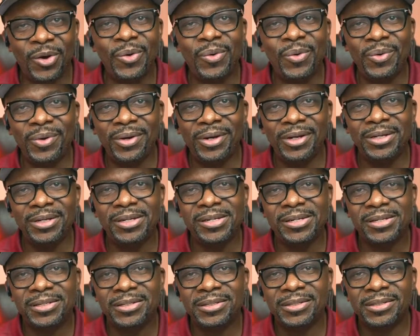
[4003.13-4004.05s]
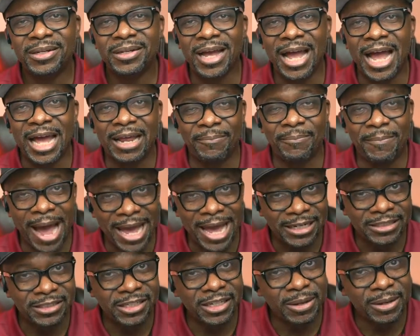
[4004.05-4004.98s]
no, I
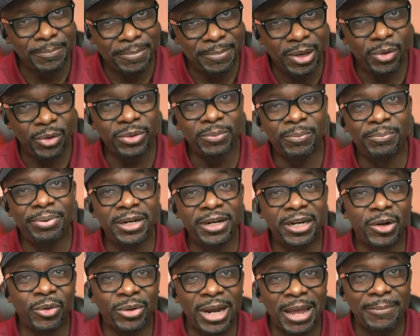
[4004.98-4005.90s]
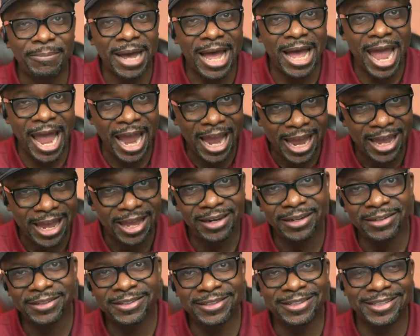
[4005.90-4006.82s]
might have took a belt and put it on their
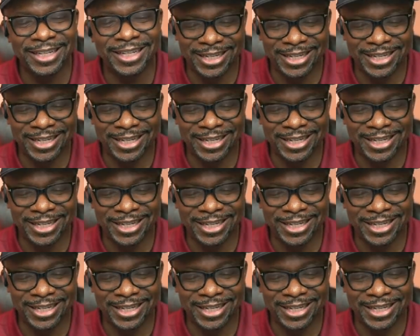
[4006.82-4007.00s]
behind,